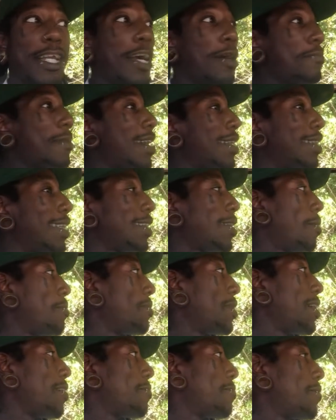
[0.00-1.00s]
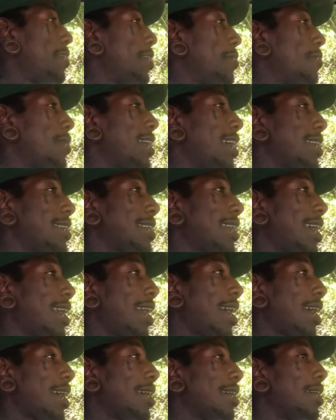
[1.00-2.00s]
Y'all might think I'm being funny when I say
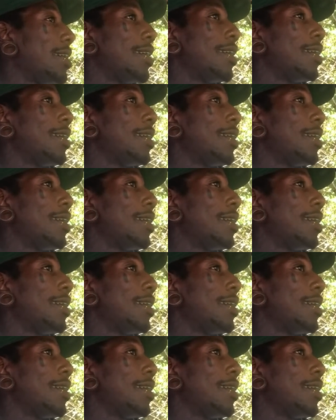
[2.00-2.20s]
that,